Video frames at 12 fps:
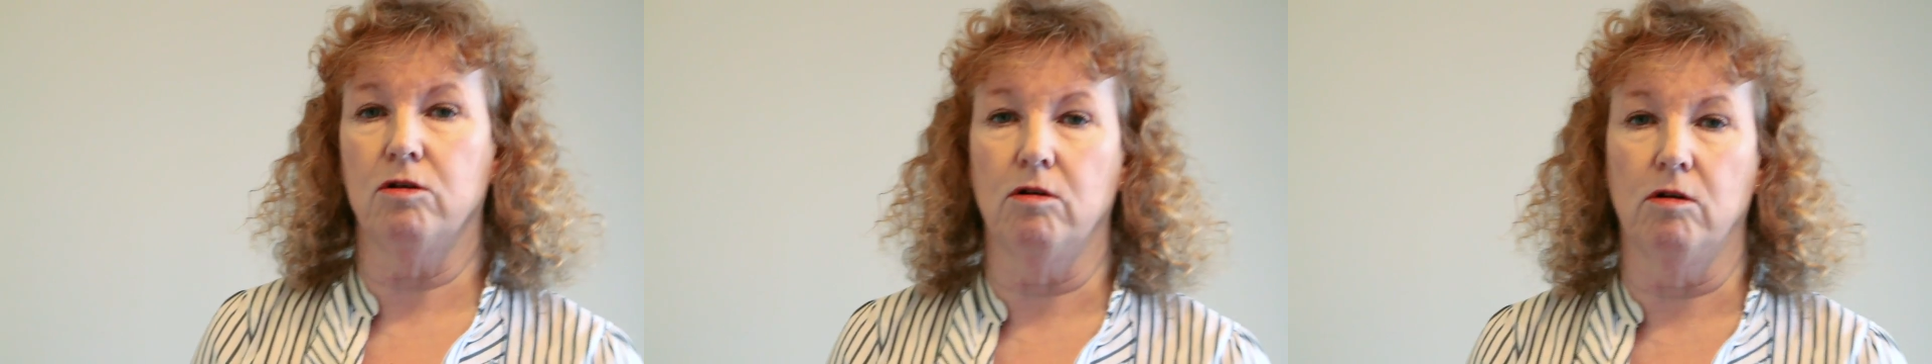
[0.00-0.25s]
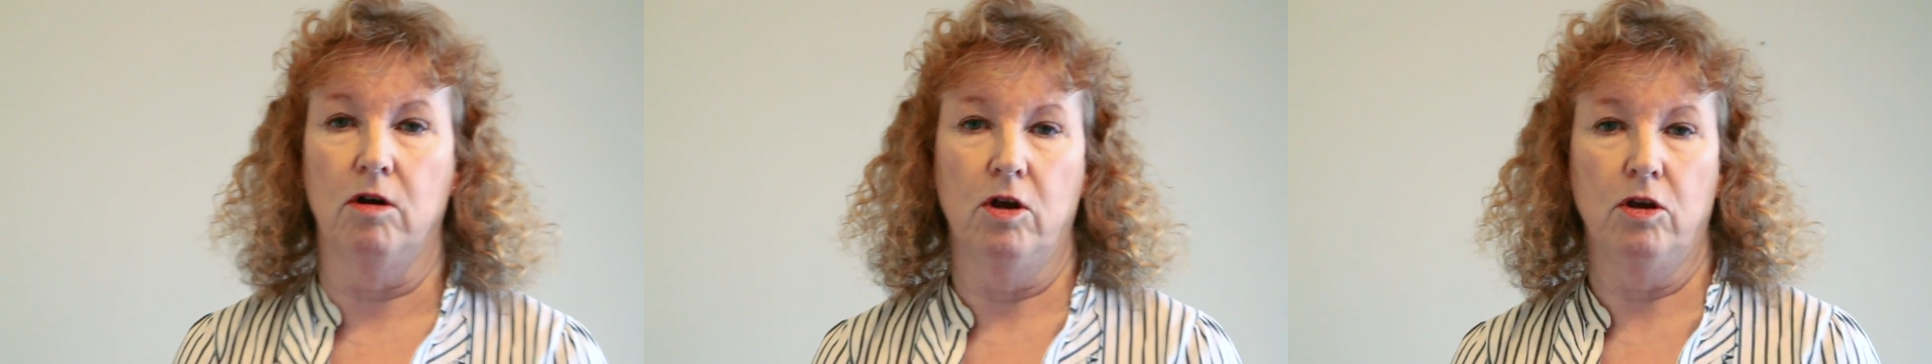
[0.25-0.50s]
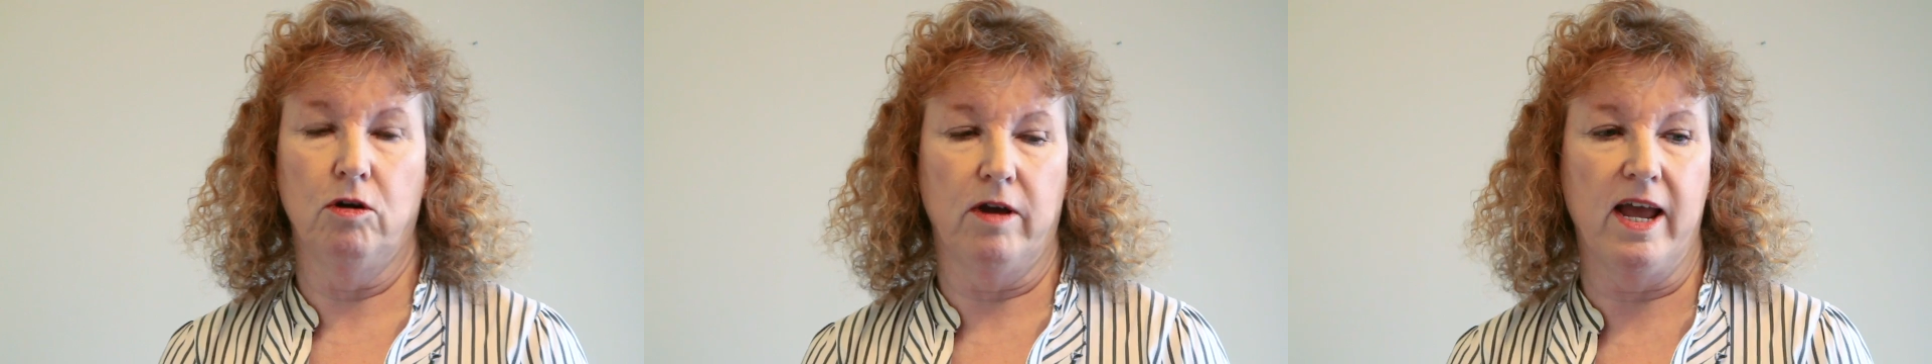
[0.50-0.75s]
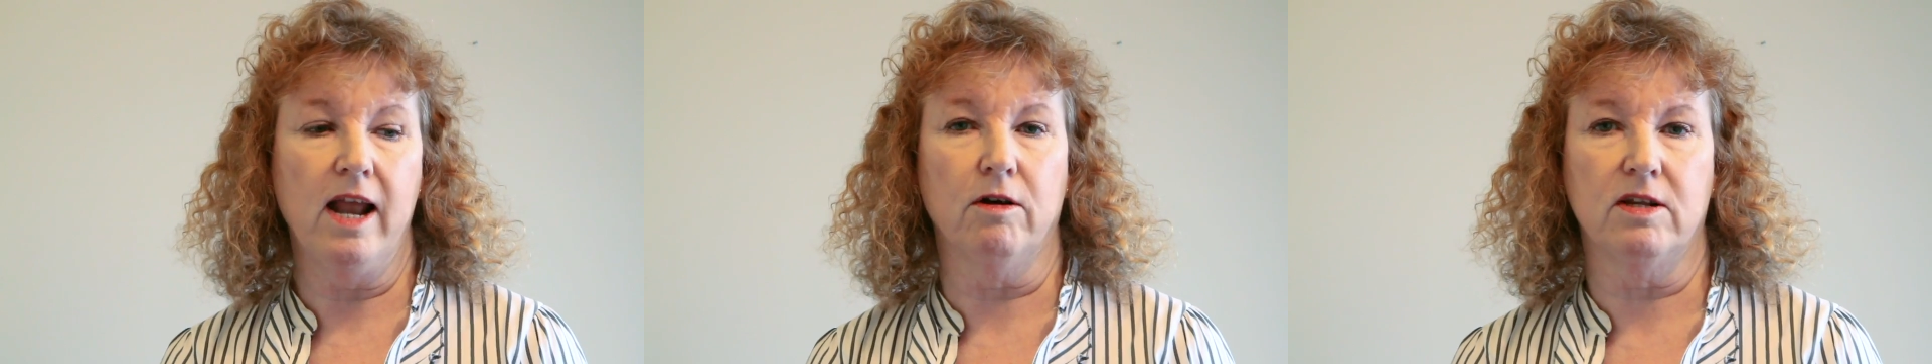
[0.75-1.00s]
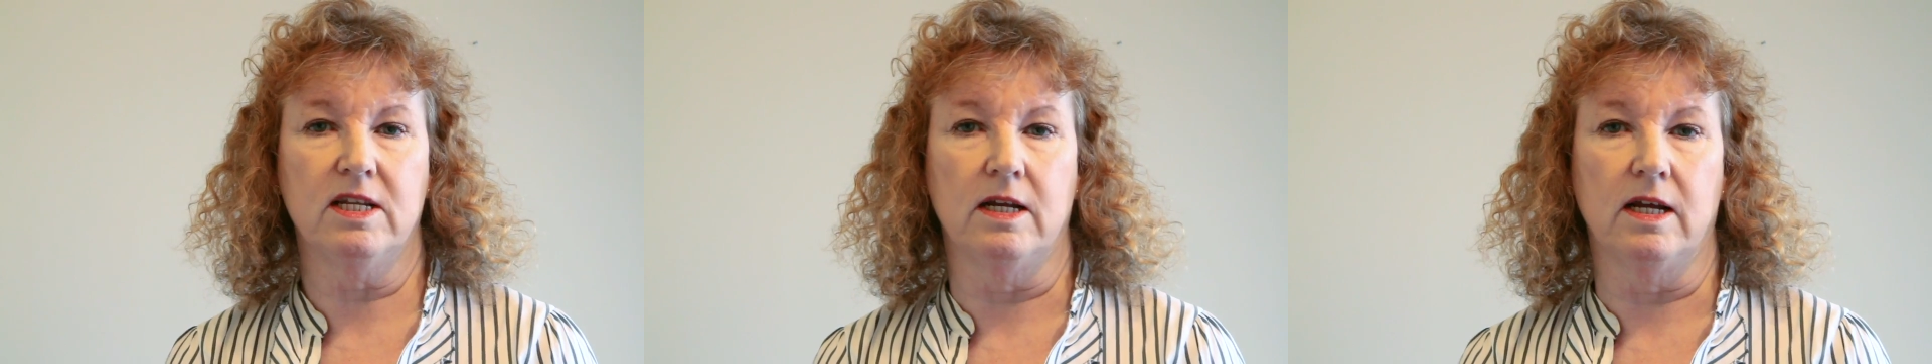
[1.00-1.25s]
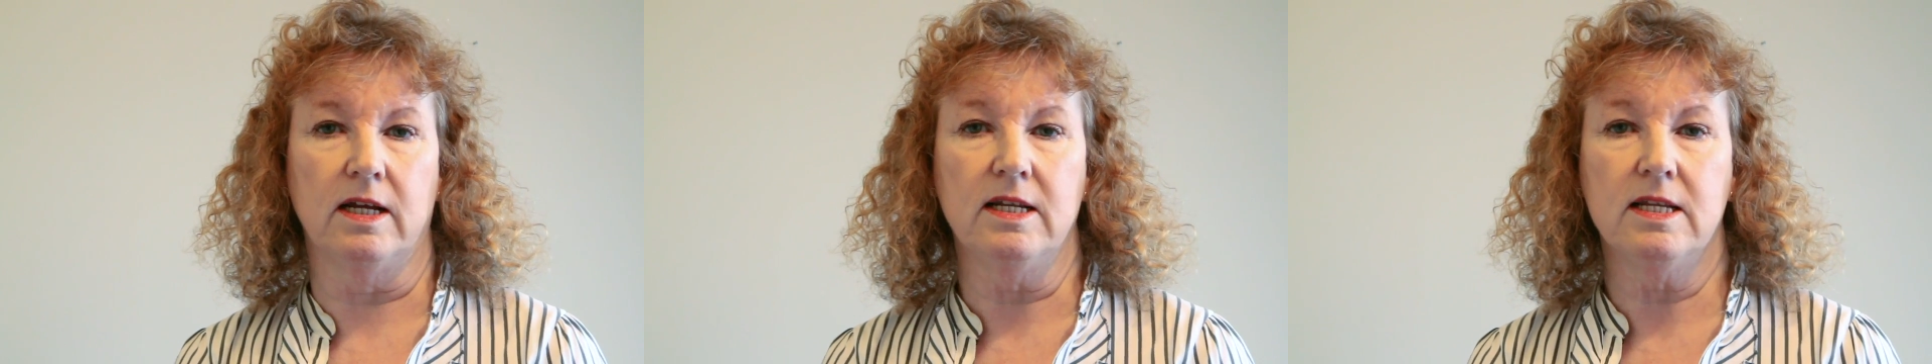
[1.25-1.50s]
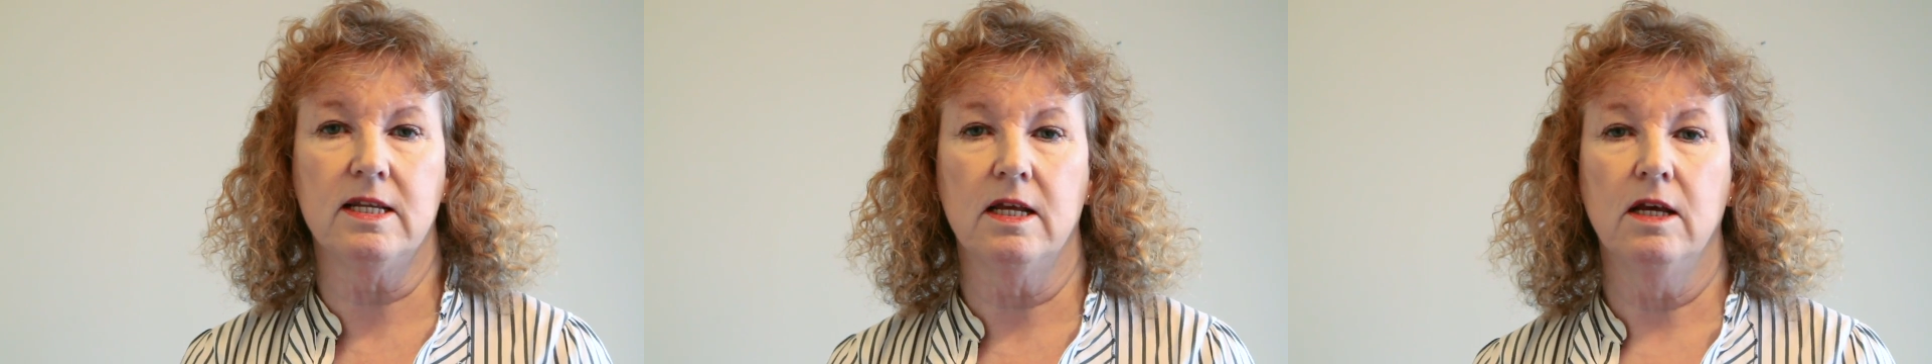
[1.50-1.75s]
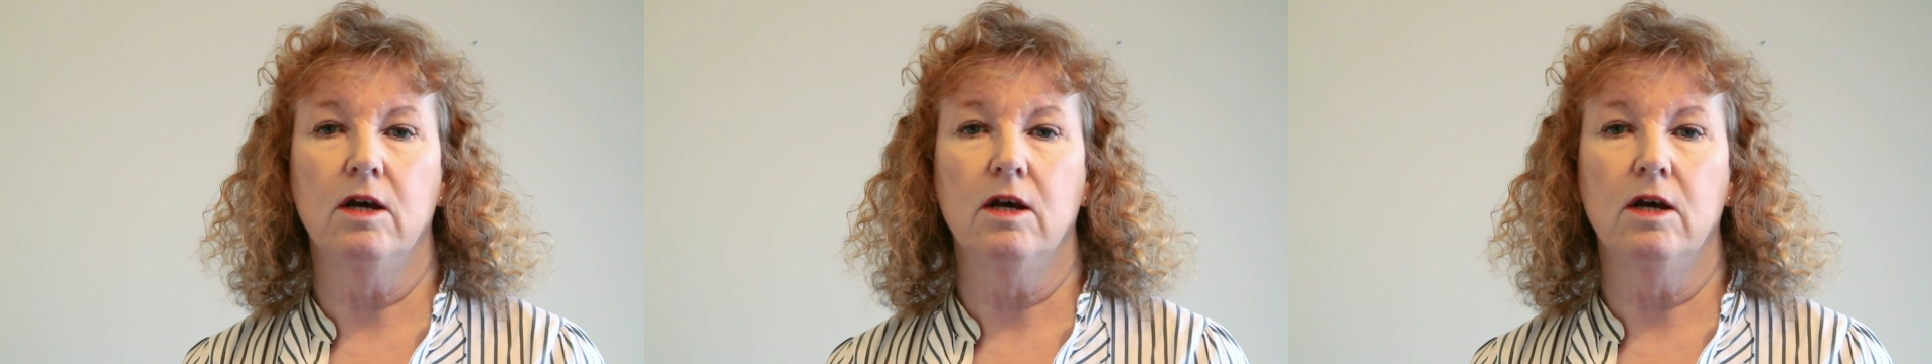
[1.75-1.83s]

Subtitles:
or your hair looks nice,